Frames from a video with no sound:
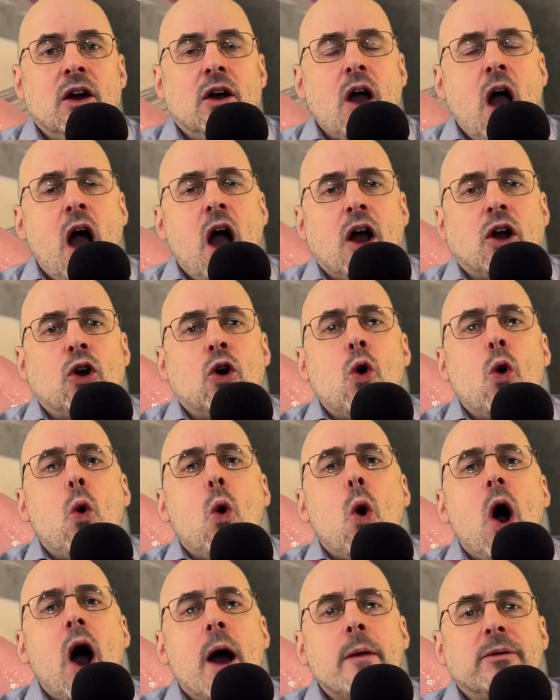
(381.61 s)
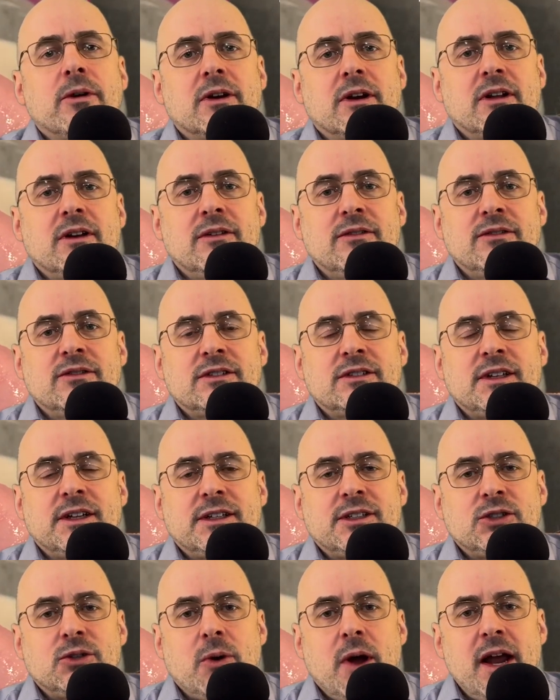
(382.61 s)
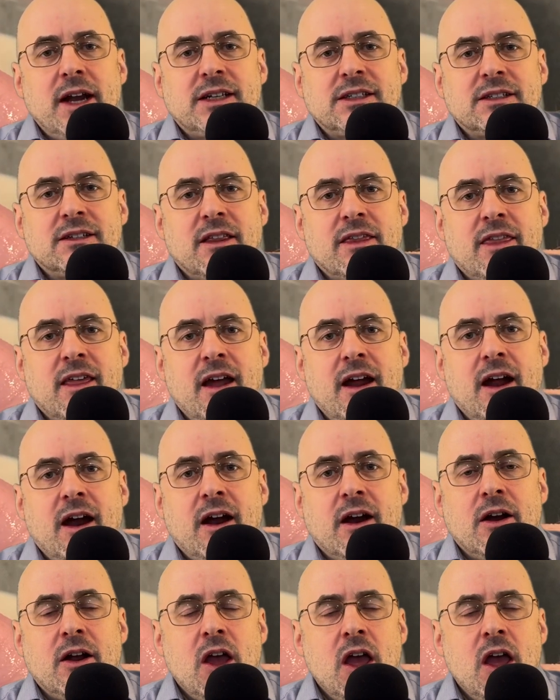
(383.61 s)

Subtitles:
a cooperative situation there.